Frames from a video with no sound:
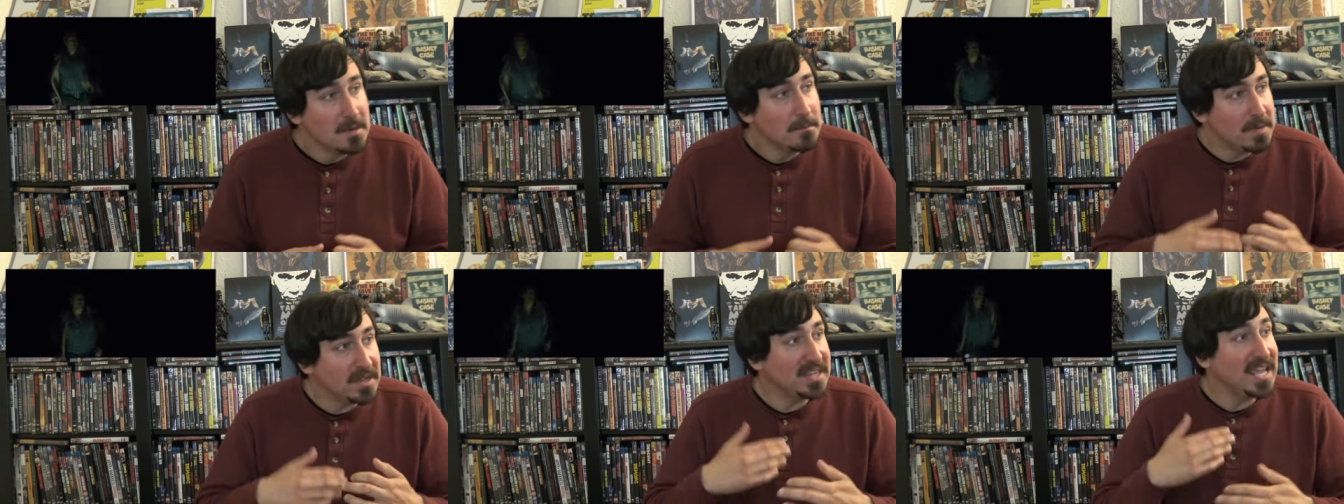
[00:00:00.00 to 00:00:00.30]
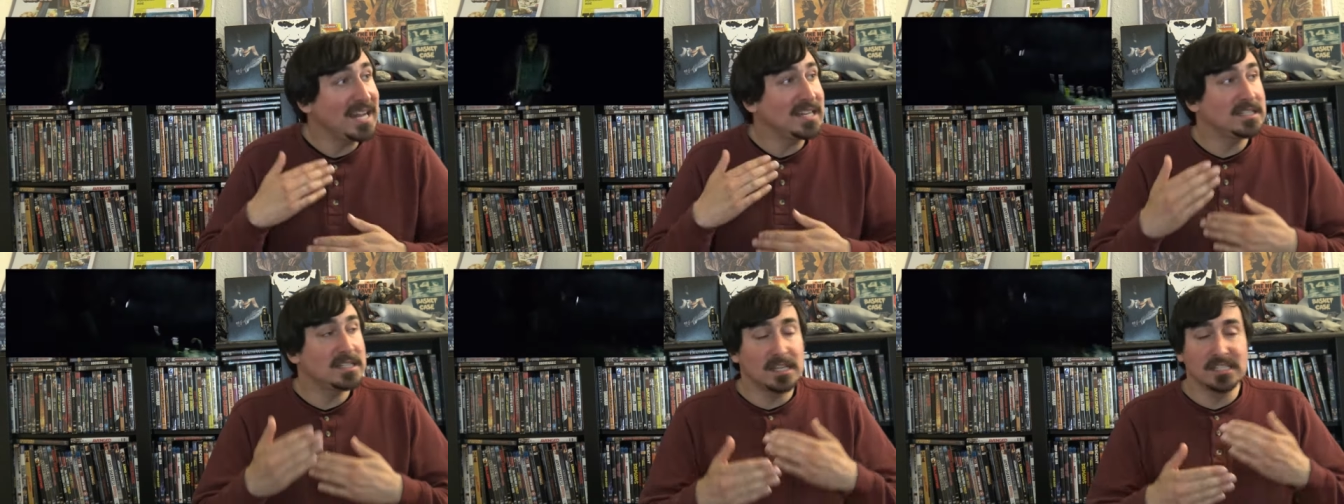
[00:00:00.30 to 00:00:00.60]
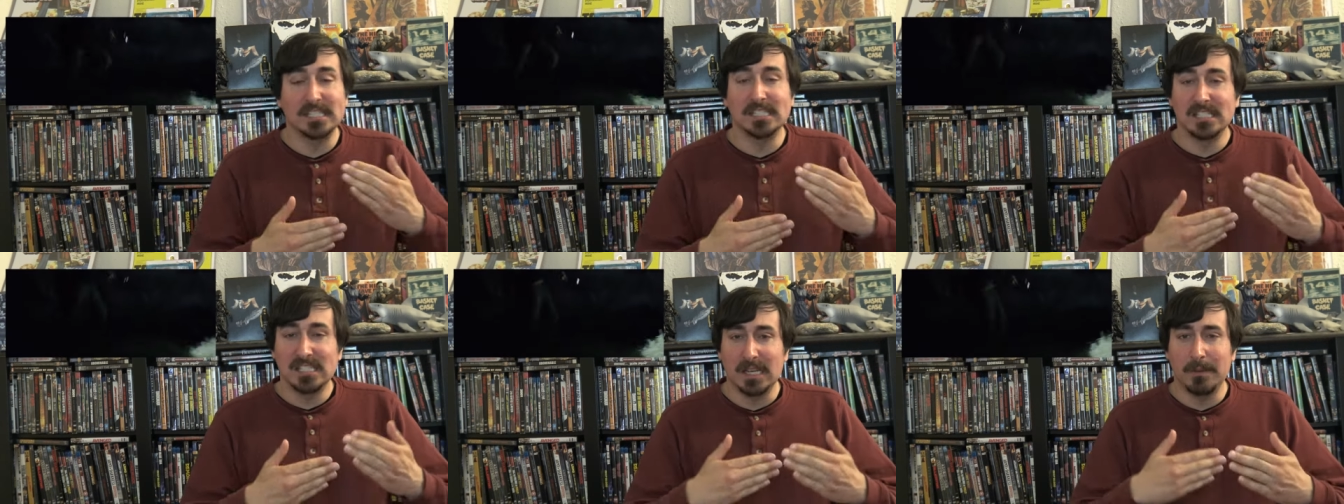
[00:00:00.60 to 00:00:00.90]
but that
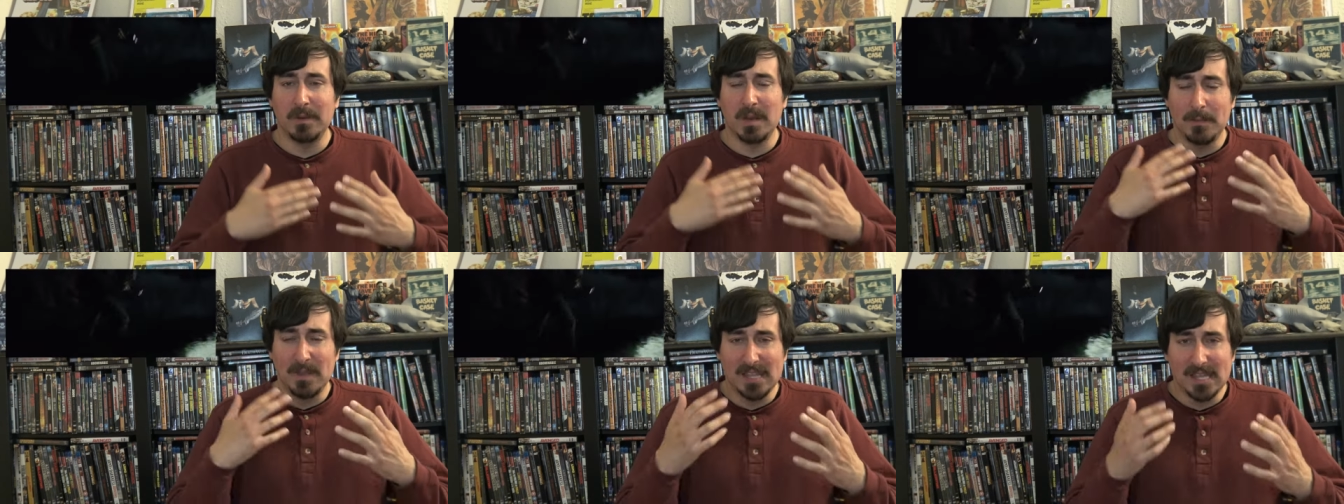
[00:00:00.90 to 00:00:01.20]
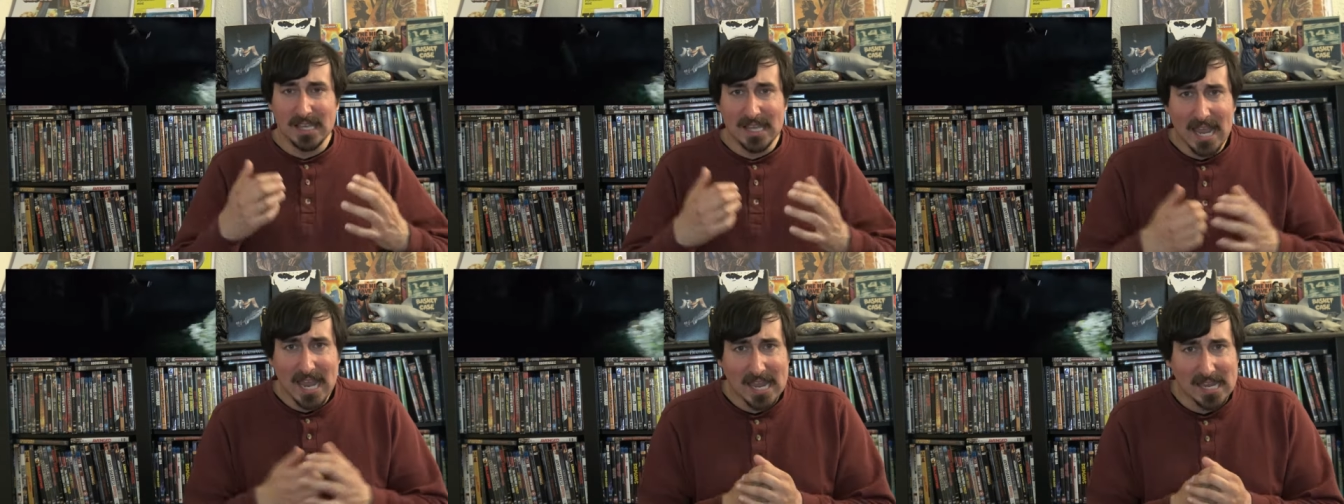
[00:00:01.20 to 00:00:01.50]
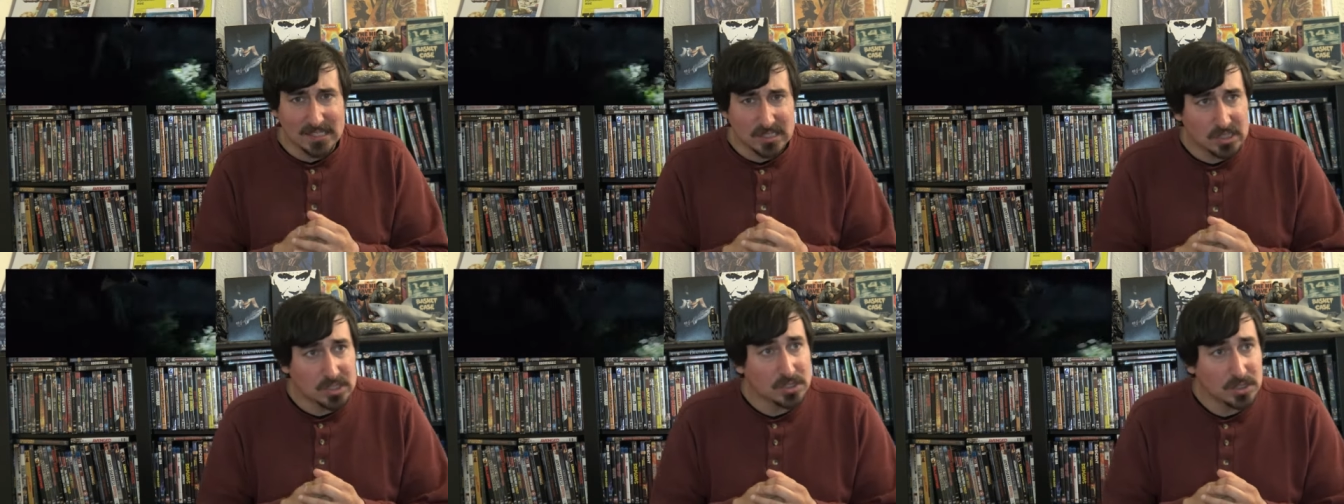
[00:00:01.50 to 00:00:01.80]
doesn't seem to be the
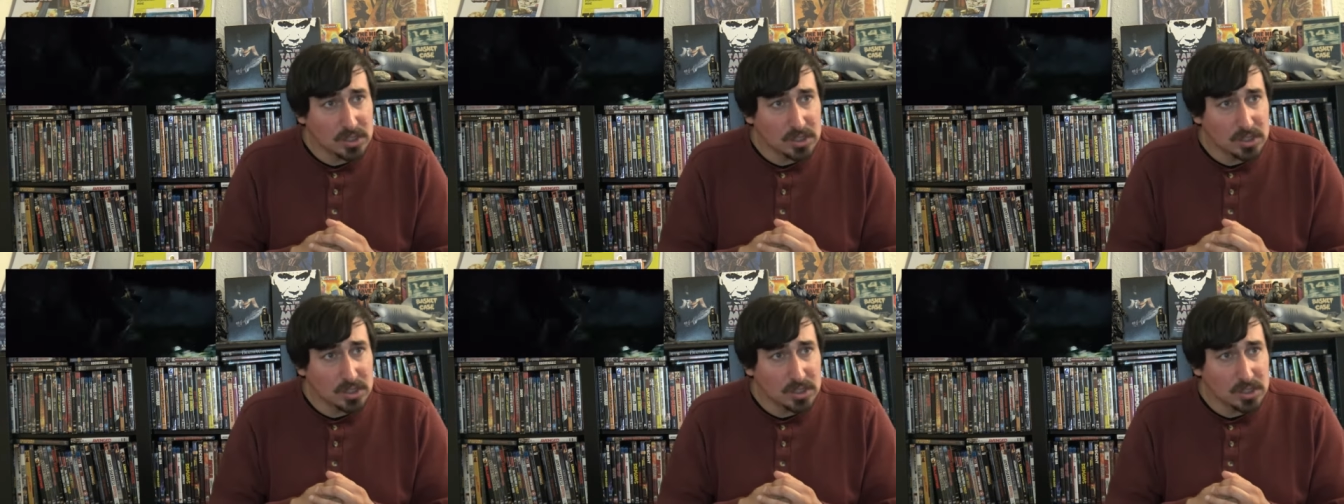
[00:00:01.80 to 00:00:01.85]
case.